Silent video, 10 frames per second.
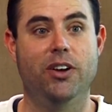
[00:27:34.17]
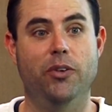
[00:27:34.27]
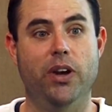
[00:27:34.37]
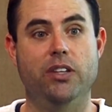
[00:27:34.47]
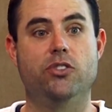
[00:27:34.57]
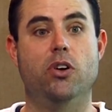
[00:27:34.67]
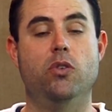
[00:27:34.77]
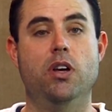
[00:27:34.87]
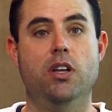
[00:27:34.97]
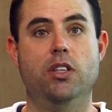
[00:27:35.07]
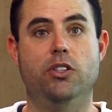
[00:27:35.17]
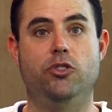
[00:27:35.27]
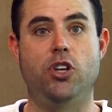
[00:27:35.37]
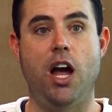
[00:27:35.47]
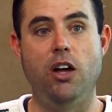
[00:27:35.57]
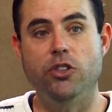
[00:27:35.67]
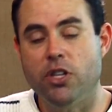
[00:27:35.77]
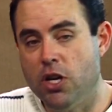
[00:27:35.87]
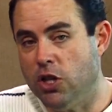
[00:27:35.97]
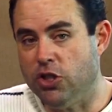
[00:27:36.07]
All right. So the
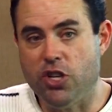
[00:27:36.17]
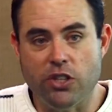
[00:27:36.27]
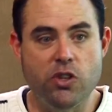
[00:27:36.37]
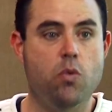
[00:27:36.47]
child doesn't